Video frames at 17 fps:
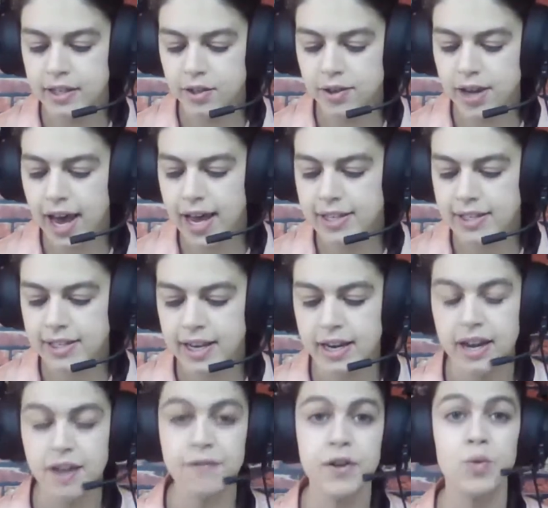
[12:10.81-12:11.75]
You guys
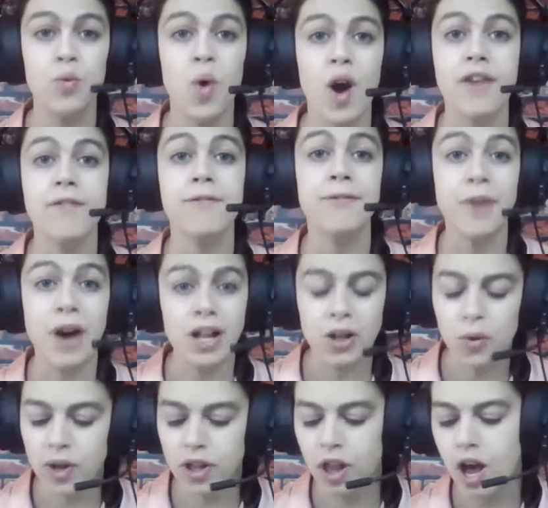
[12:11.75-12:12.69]
can, if you want,
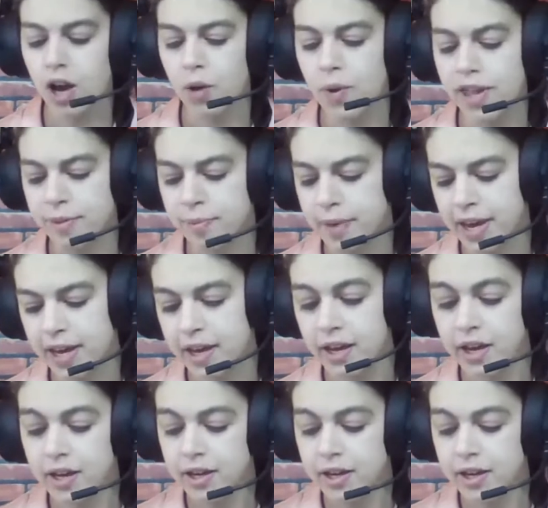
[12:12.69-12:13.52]
follow along with me.